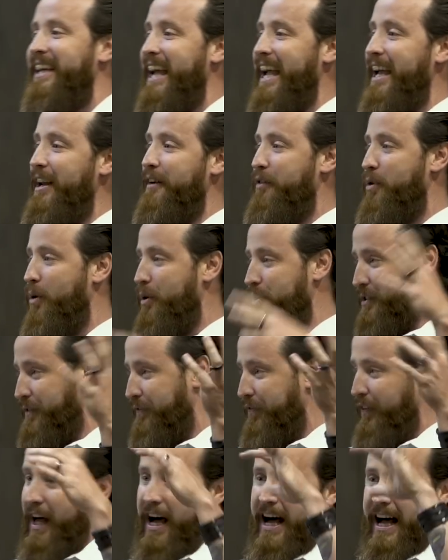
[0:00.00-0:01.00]
And of course the
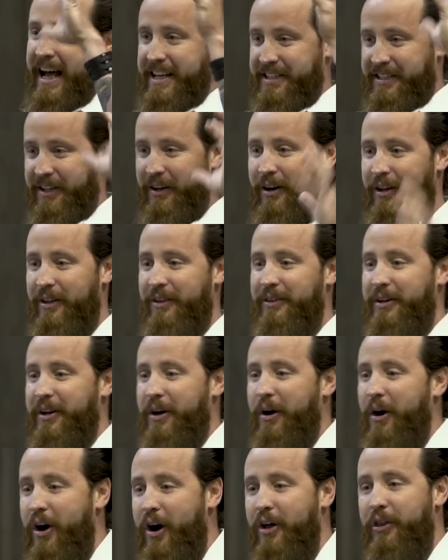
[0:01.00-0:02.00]
flies and all
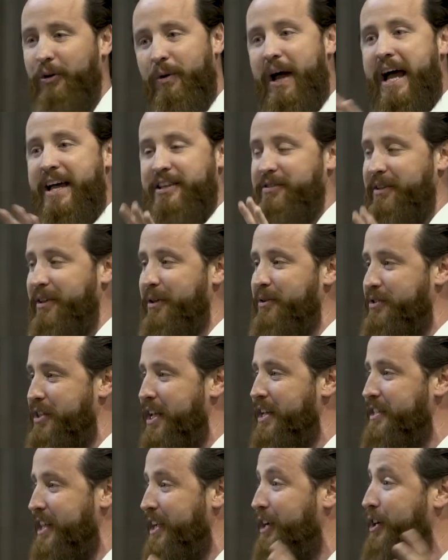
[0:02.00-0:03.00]
the rest, like those
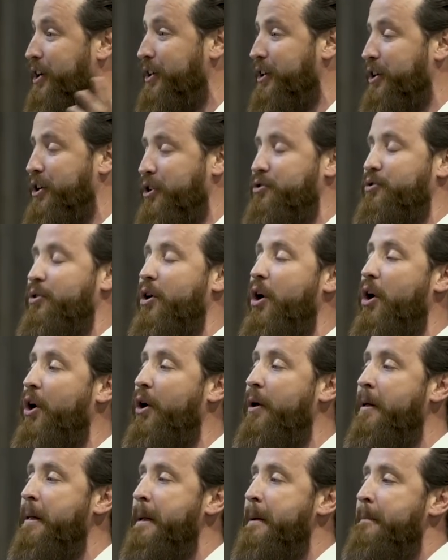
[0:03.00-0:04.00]
things they couldn't
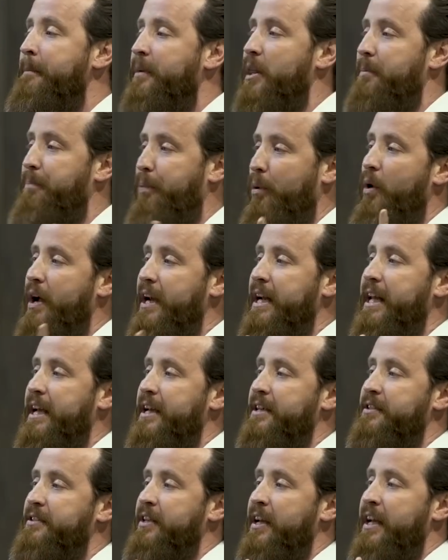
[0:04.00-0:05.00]
control. But the point
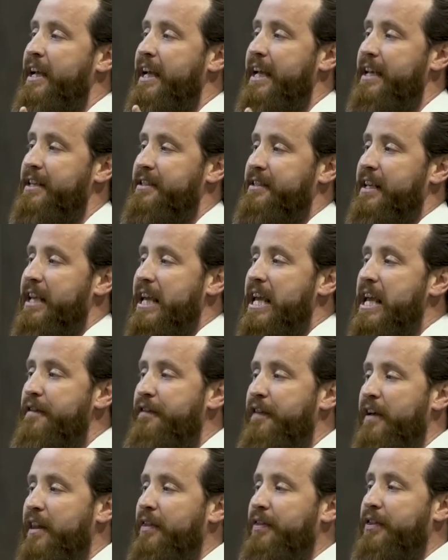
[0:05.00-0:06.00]
is
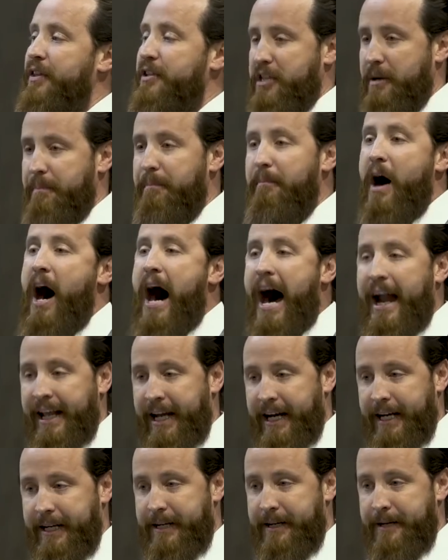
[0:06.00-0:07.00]
even the
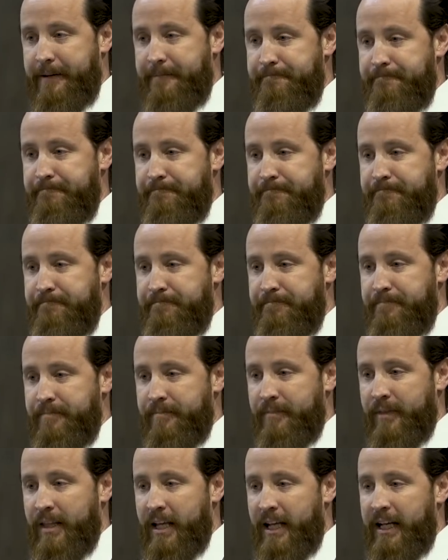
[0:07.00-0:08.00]
demonic
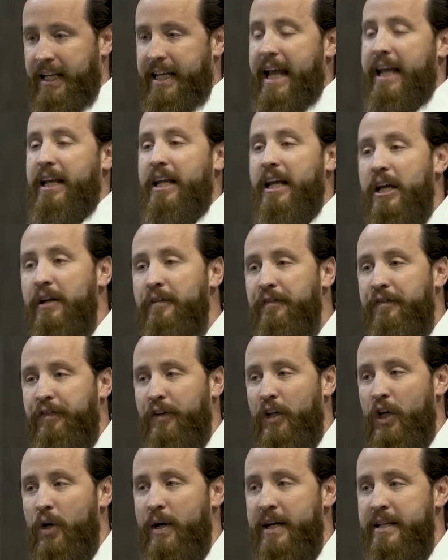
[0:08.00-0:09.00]
can
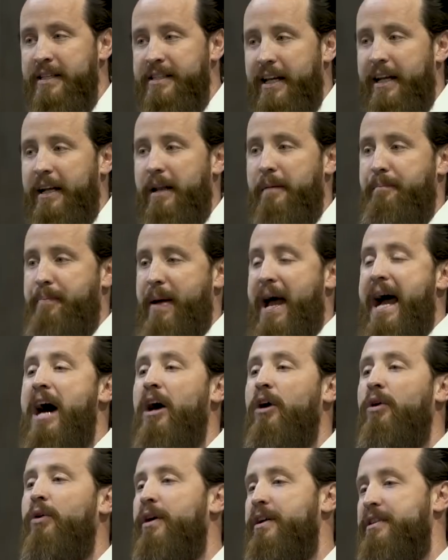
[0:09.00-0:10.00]
influence and
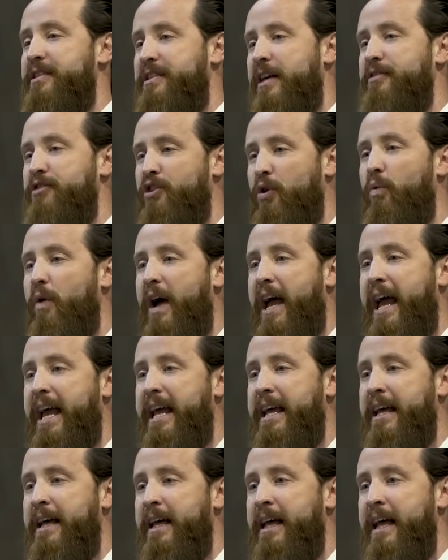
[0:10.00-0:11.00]
empower in such a
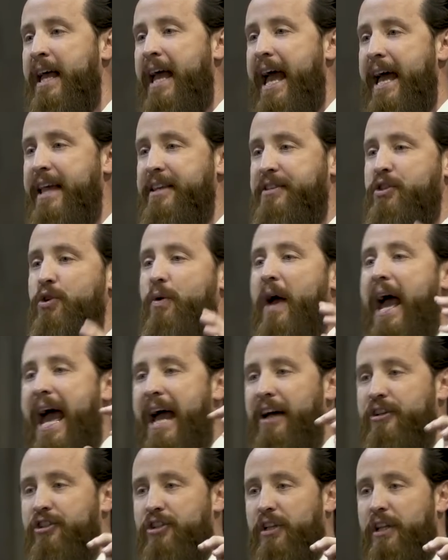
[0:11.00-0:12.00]
way as to
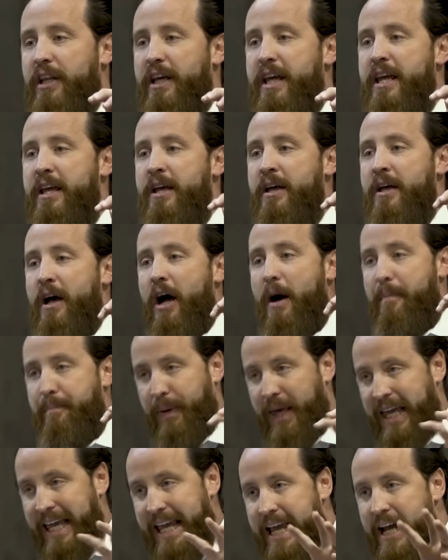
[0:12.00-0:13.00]
actually
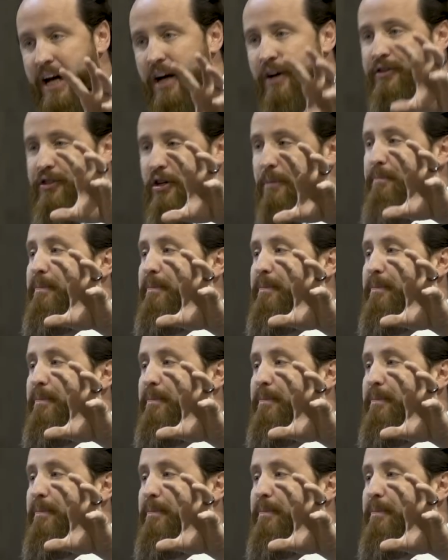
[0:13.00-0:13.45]
appear to